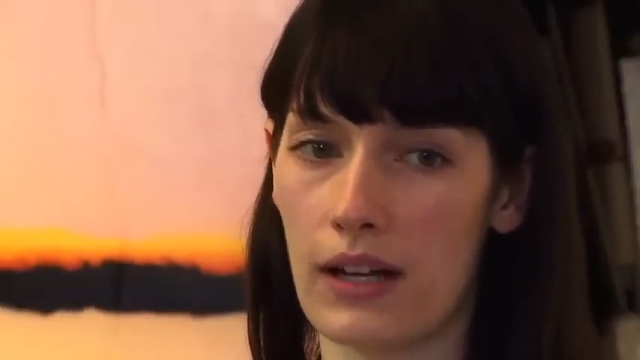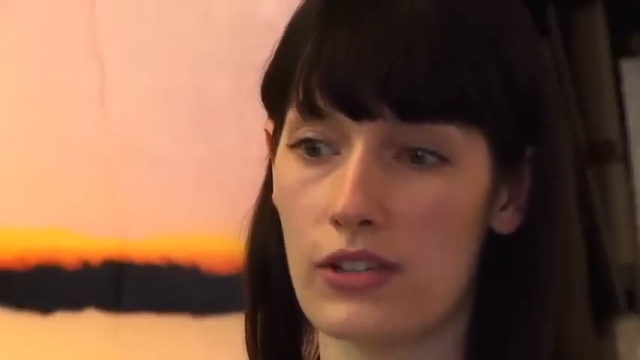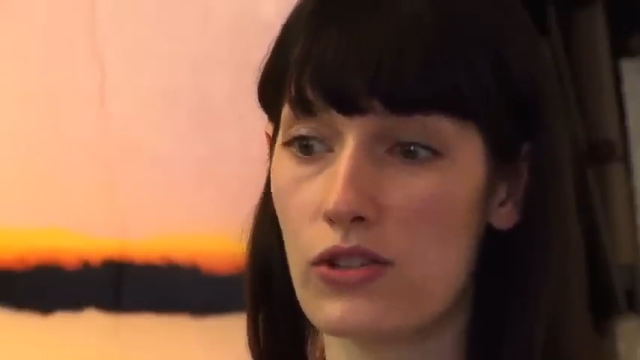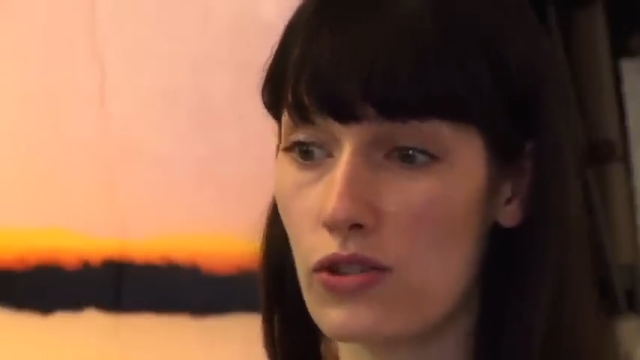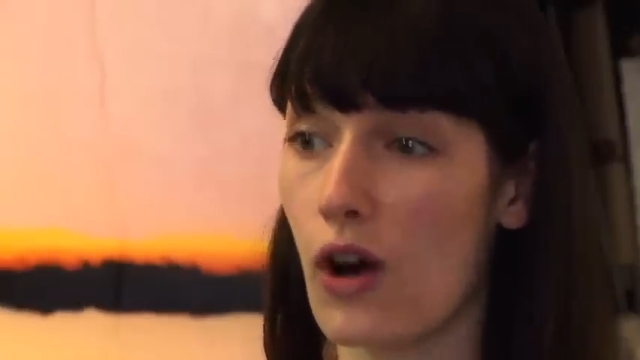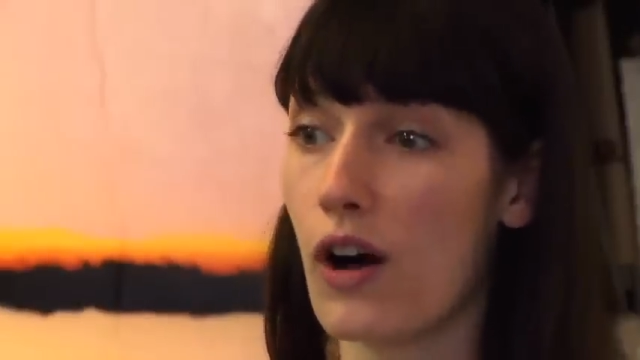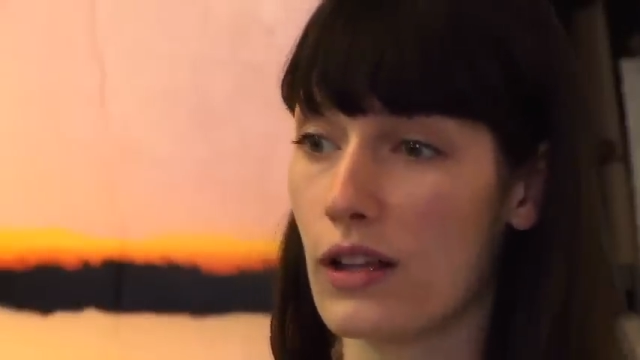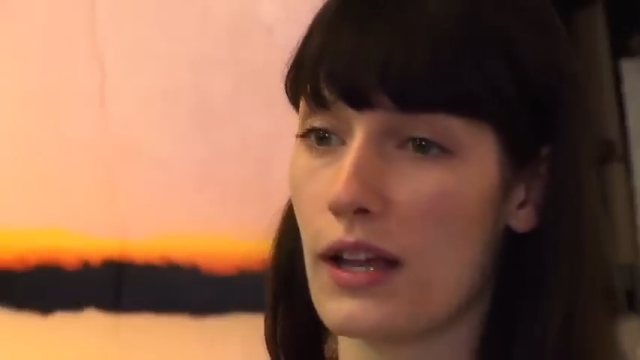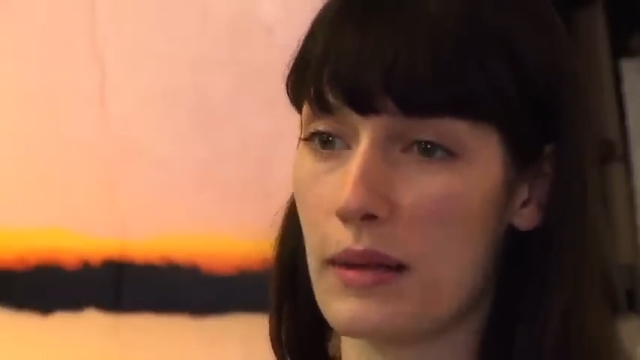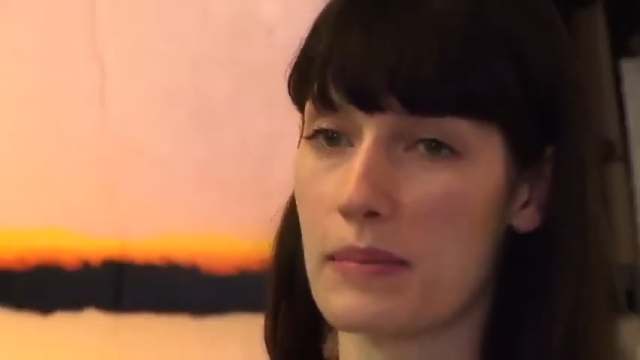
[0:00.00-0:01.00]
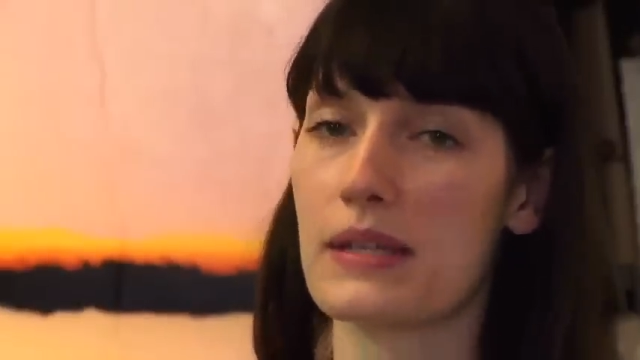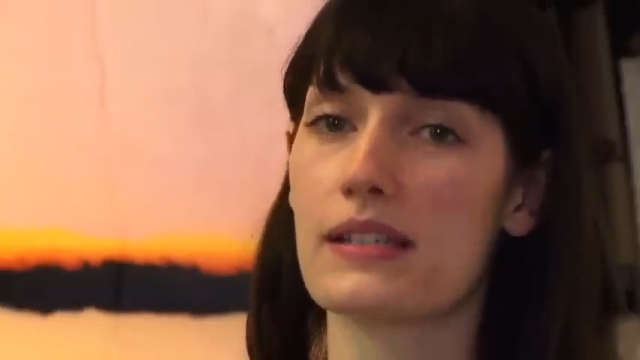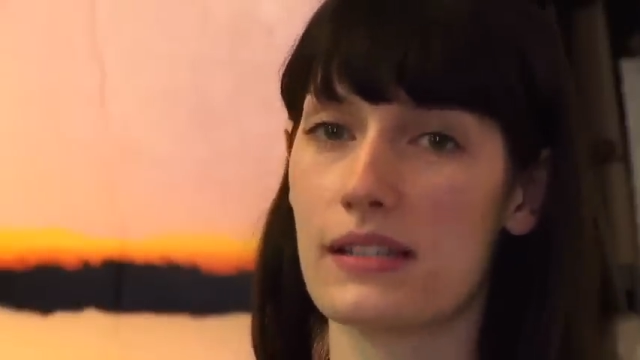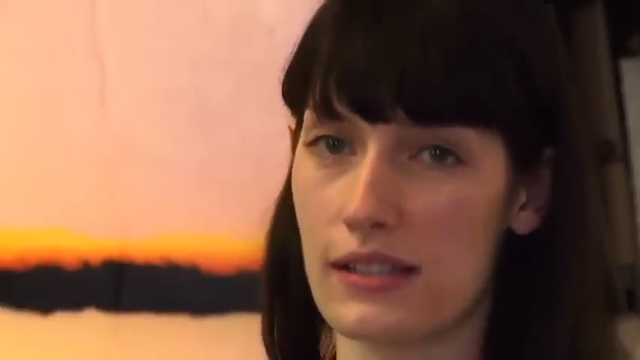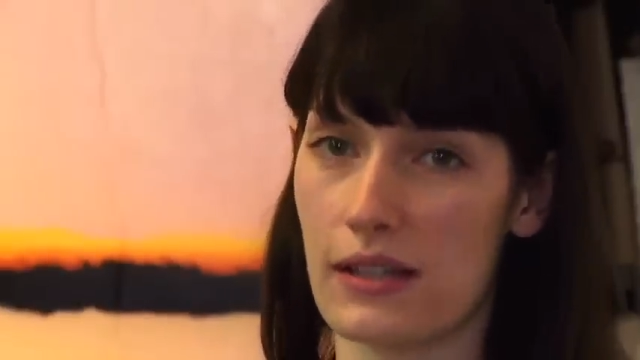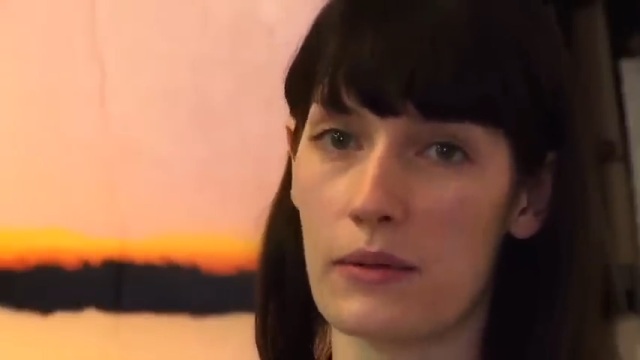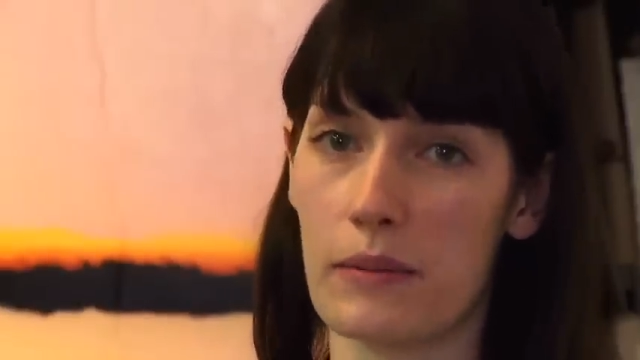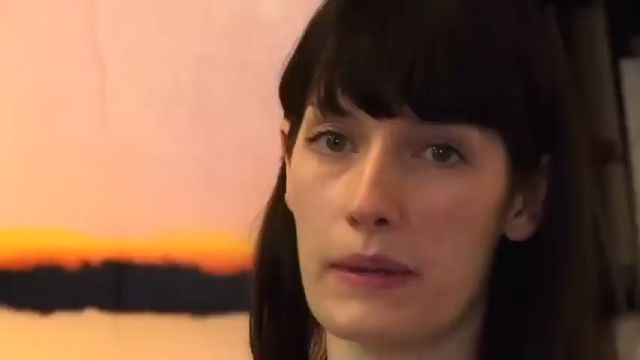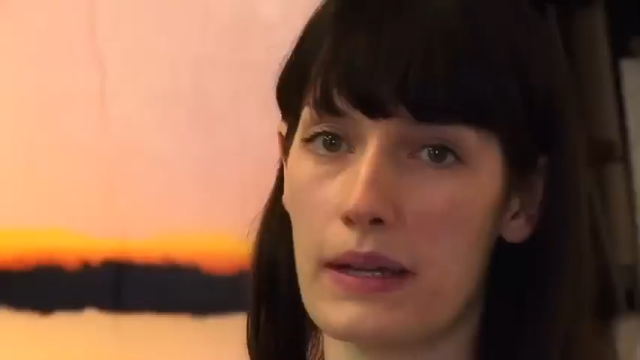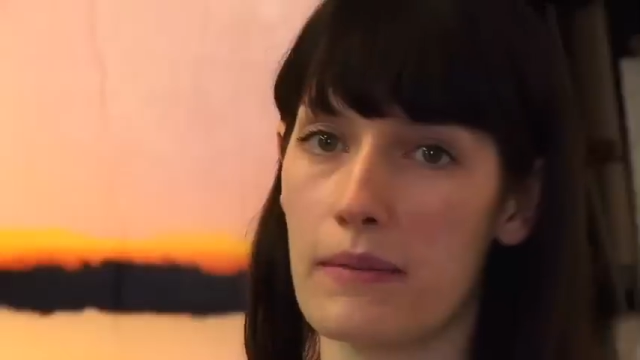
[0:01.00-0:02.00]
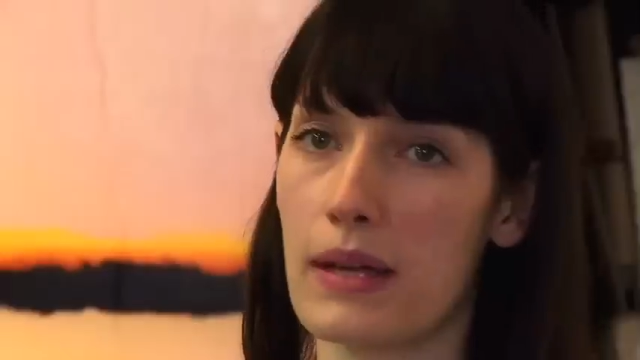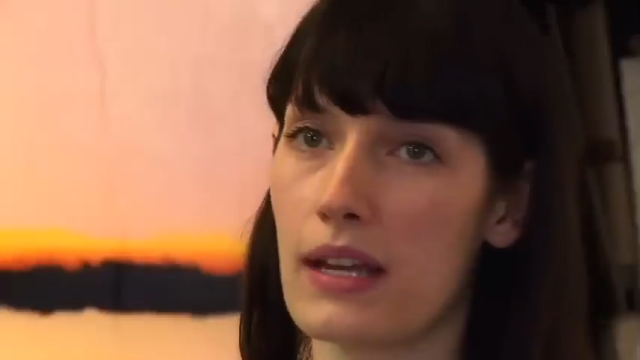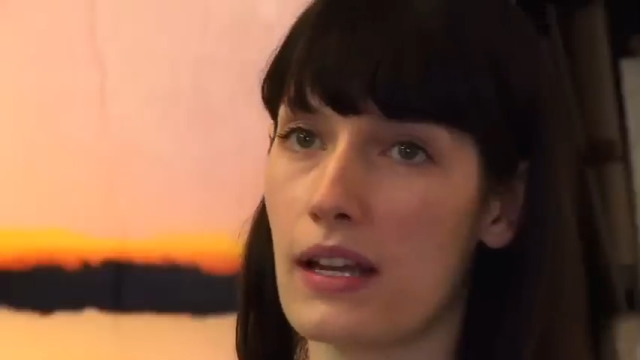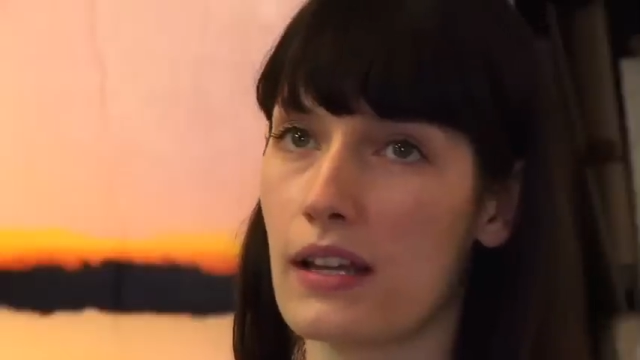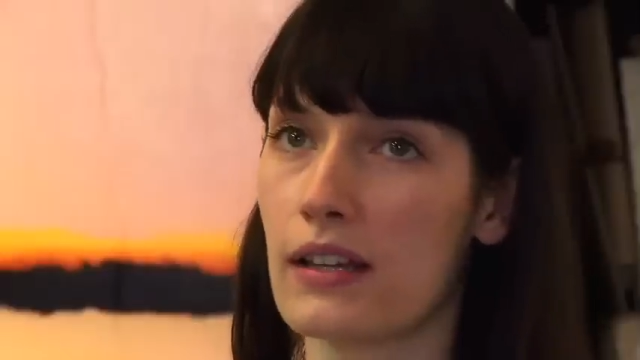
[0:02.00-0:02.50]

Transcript: saw a lot of the pieces that were being made.